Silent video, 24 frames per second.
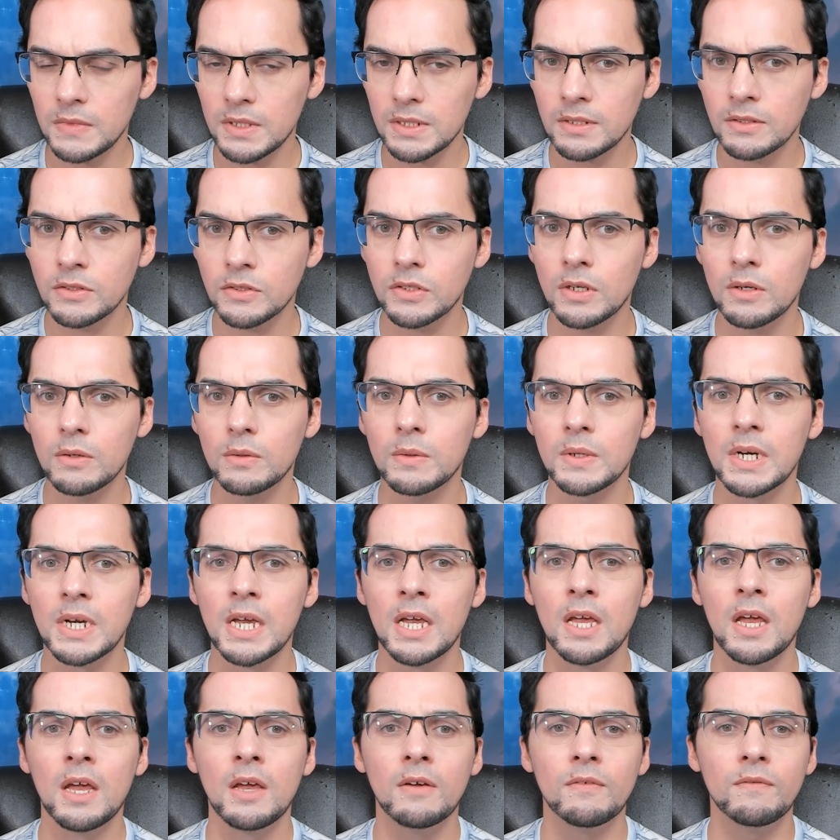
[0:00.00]
So
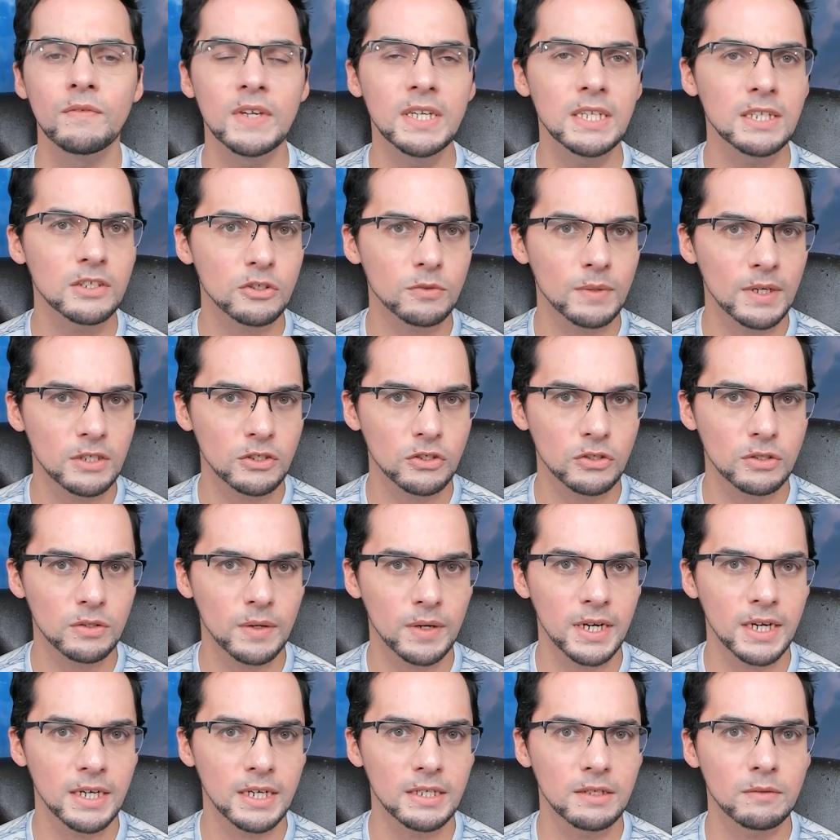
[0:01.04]
Venus
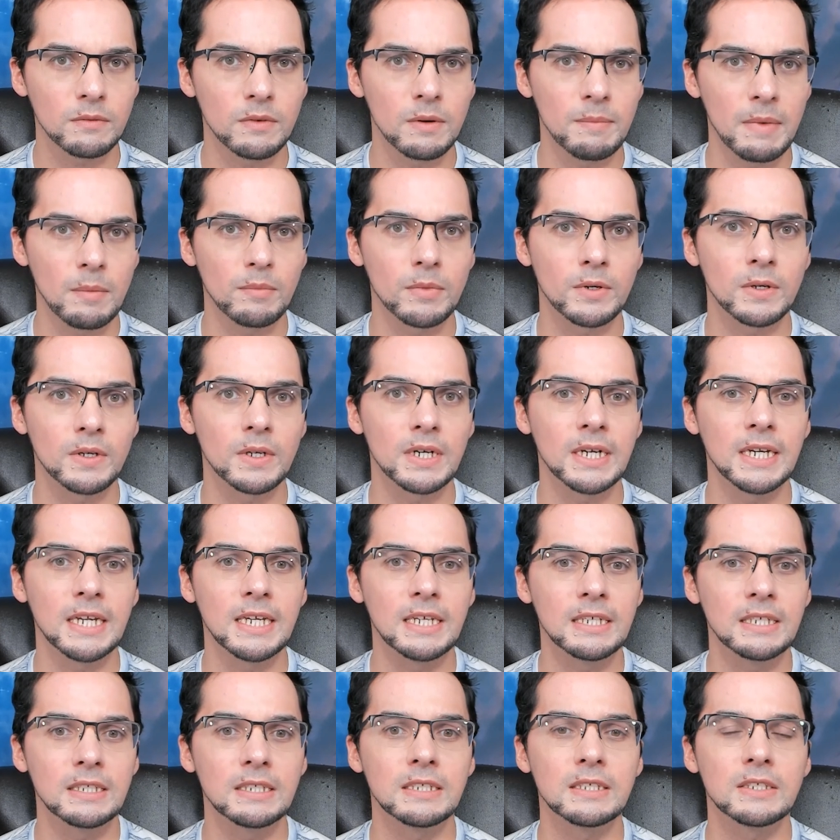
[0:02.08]
retrograde, remember,
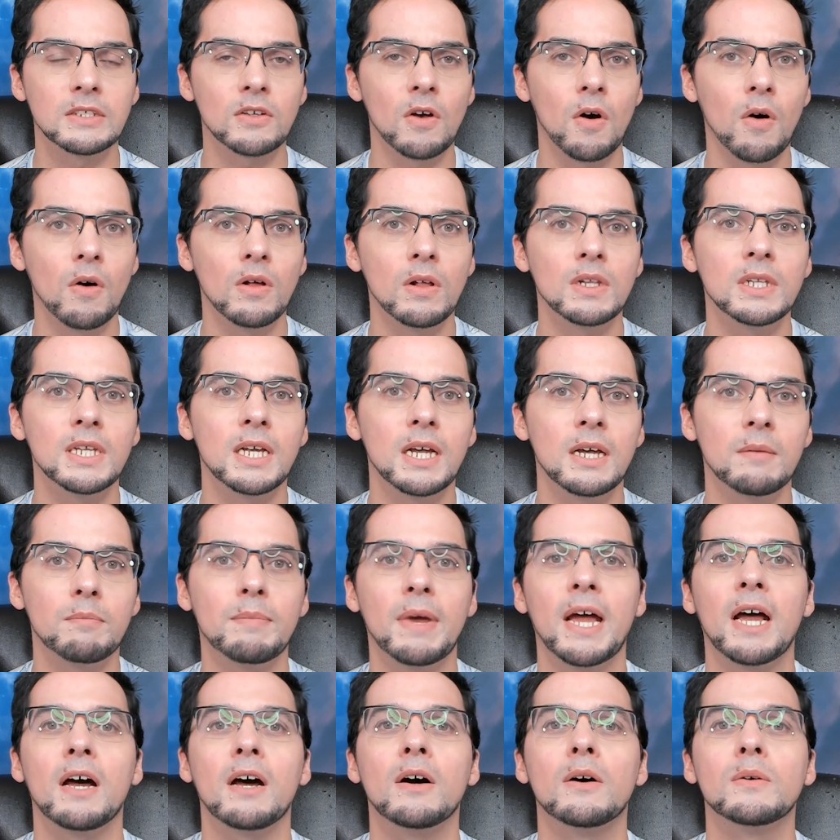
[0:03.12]
is all
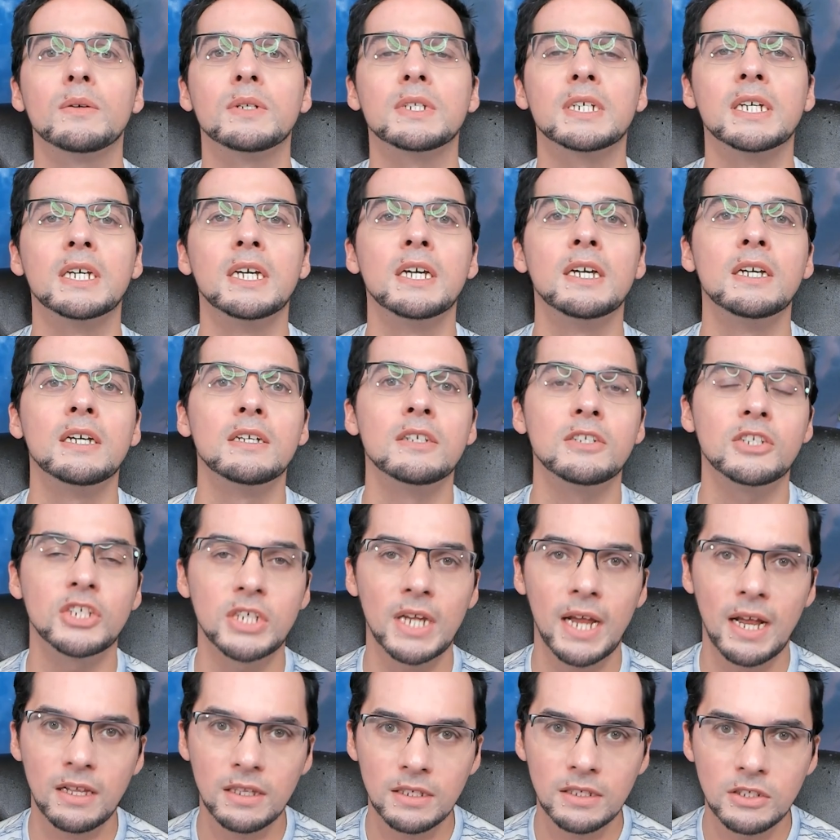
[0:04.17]
about
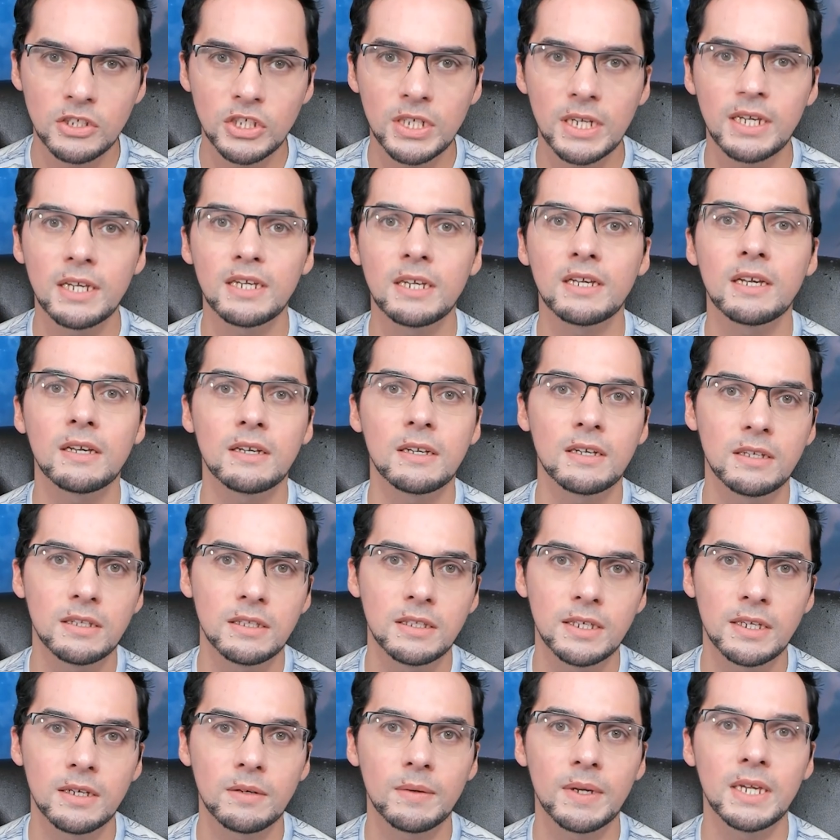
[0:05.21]
challenging,
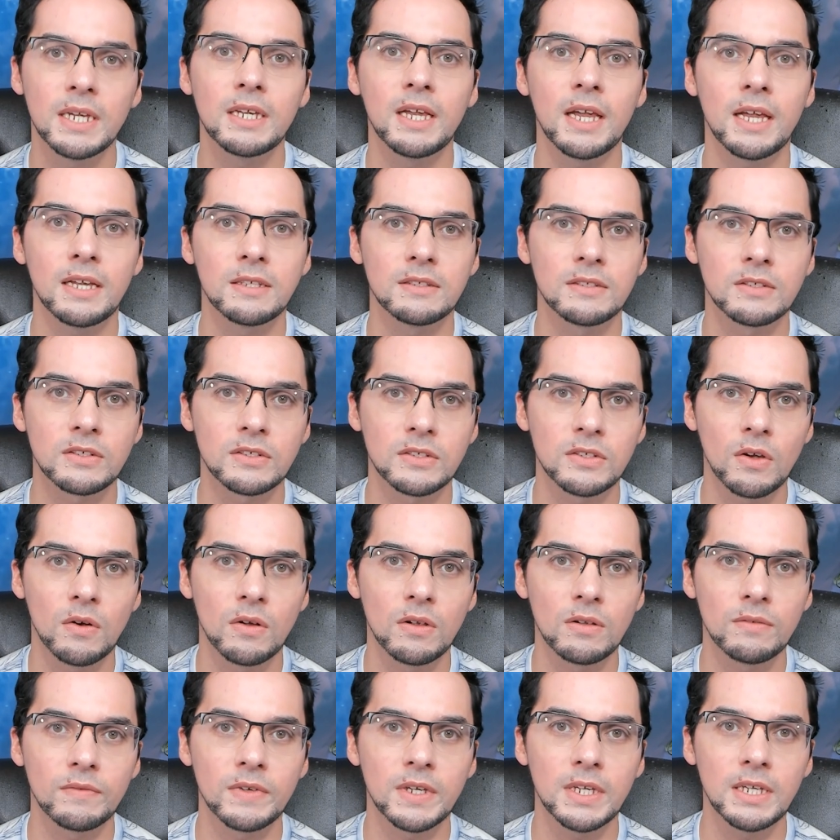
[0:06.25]
clearing, and
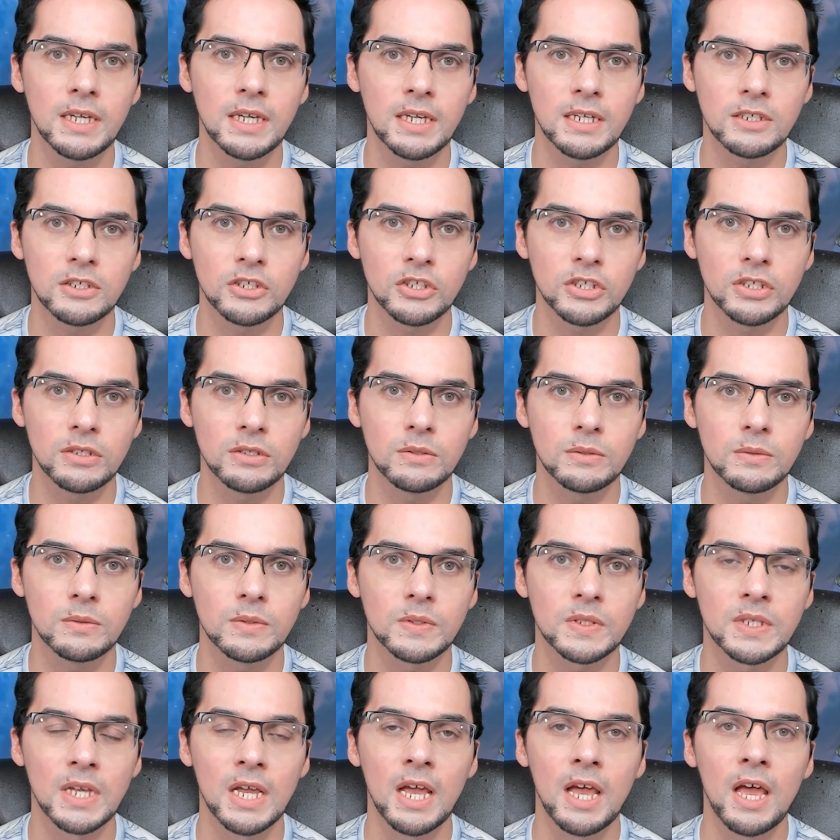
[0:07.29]
solving
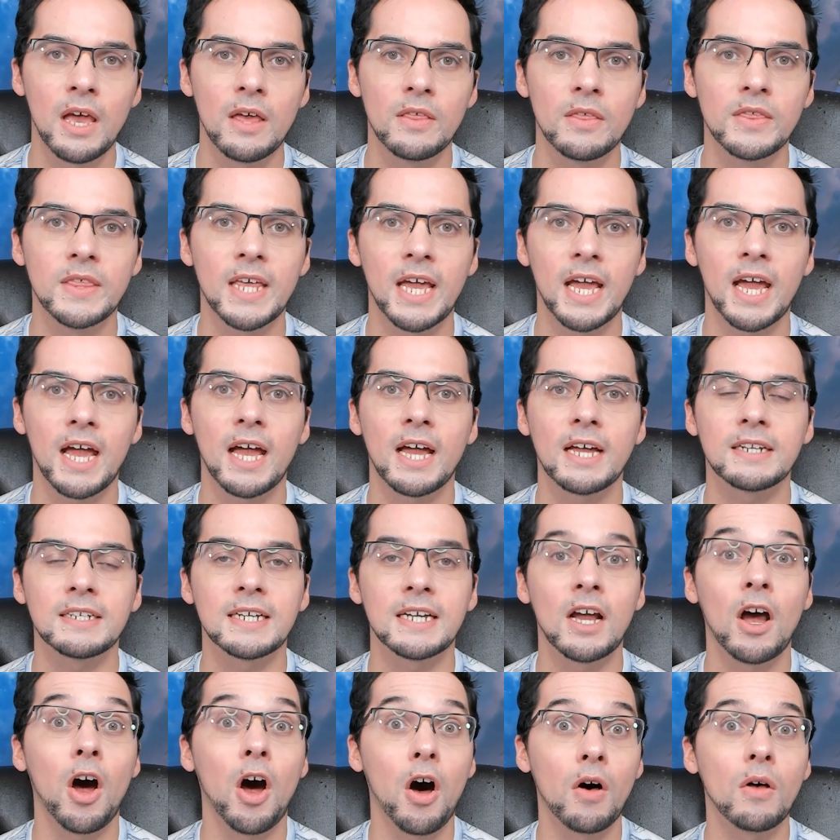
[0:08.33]
issues that
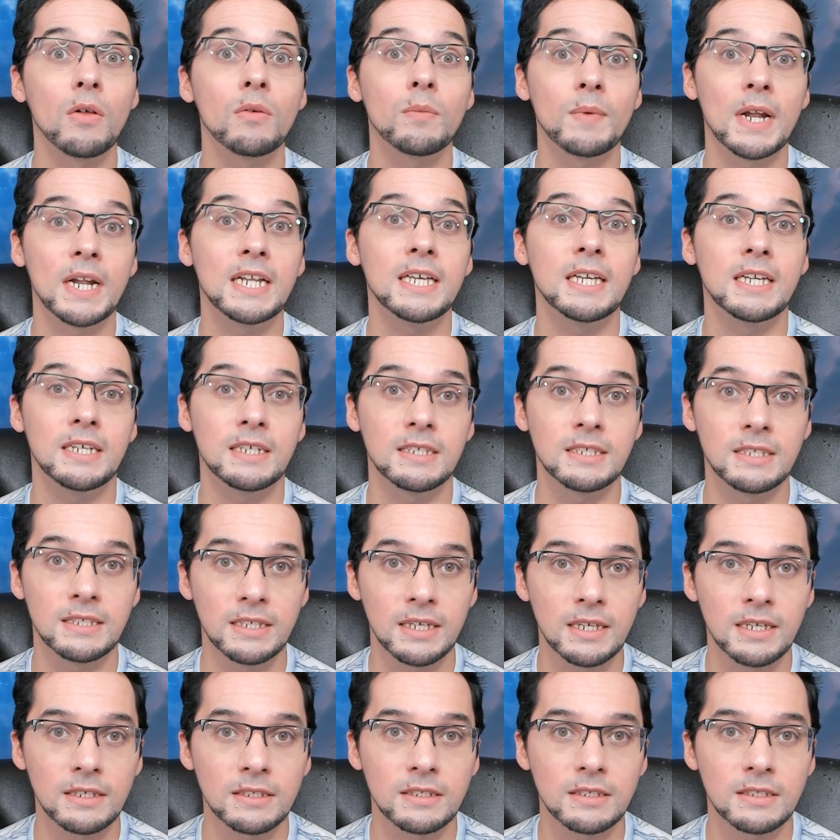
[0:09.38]
already
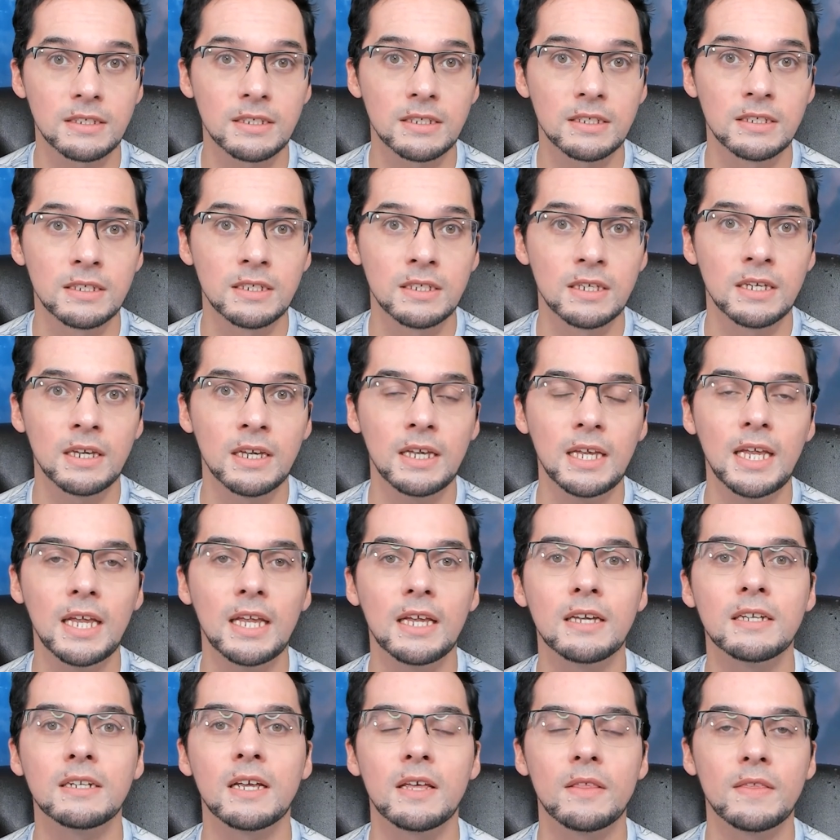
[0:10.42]
exist
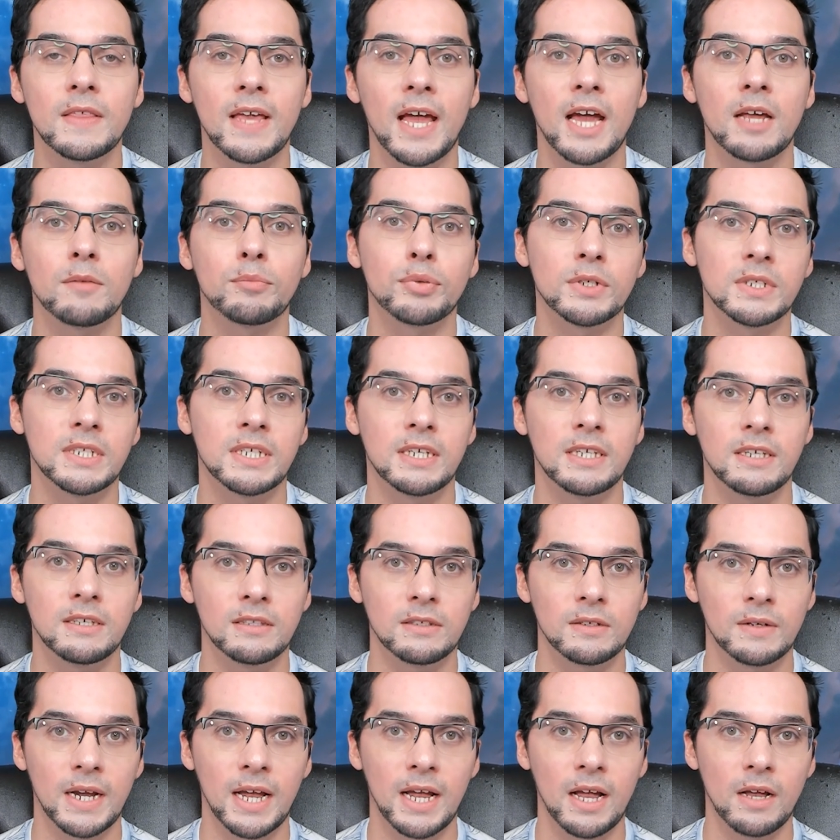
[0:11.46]
in that particular
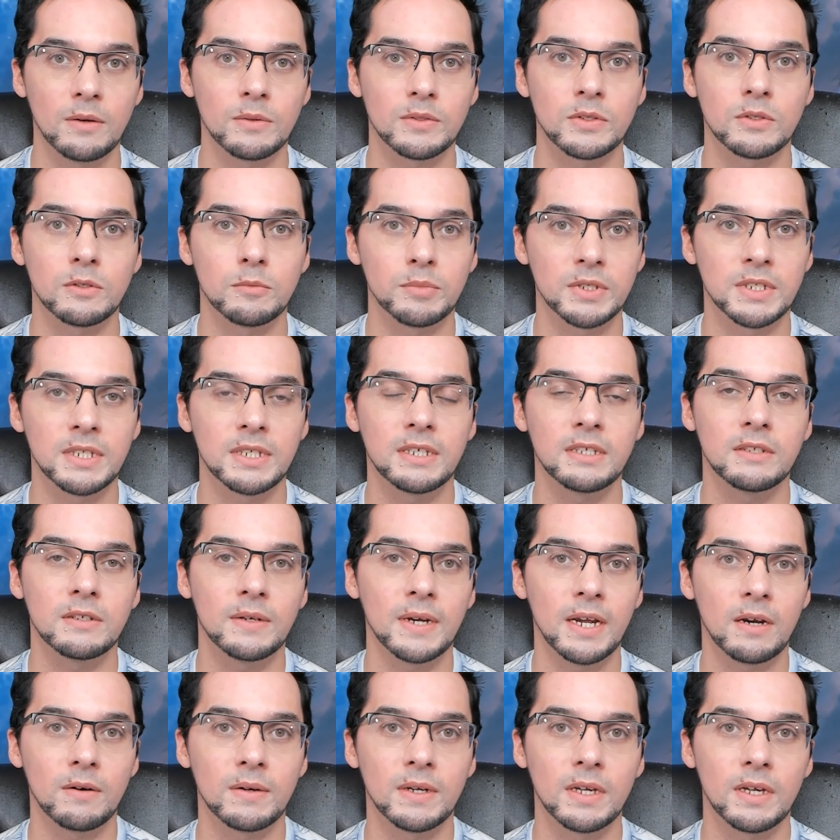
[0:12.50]
house or particular
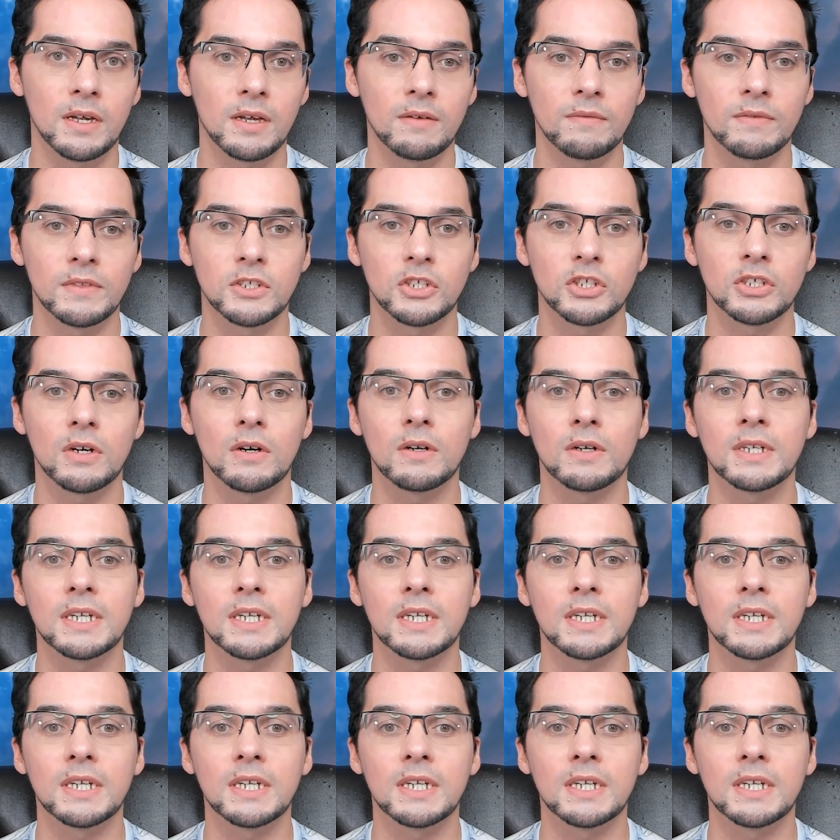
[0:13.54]
area of the chart.